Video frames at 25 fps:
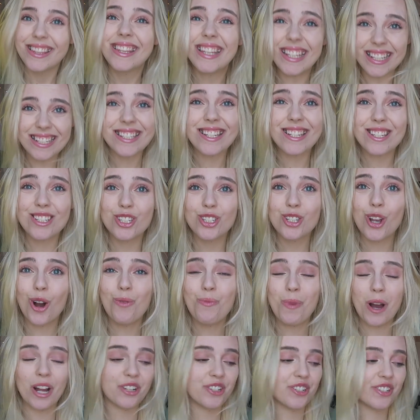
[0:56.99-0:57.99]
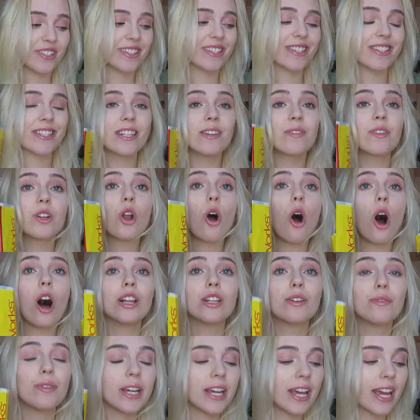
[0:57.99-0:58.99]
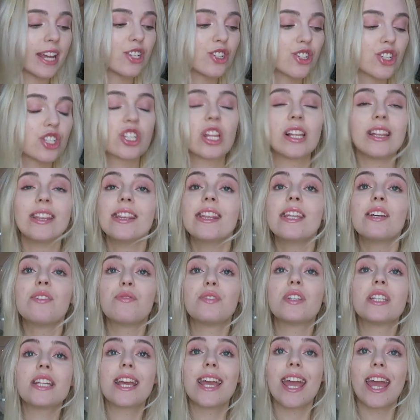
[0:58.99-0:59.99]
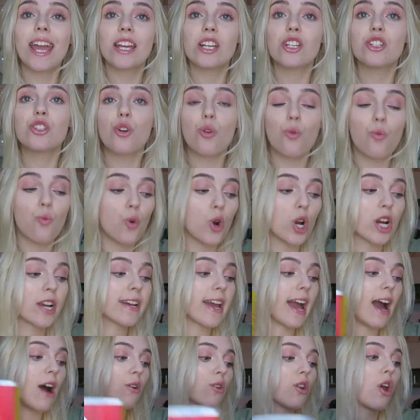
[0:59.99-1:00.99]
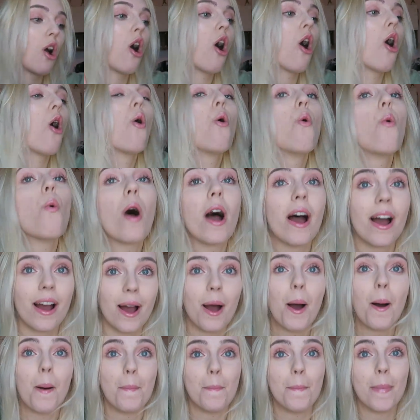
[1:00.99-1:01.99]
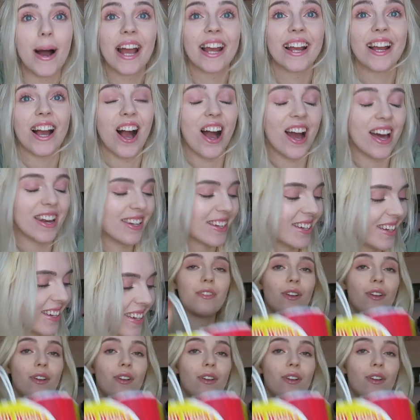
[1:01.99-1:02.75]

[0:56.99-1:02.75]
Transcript: This is so much. This isn't even all of it, and just lifting it is a workout. Oh wow, my god.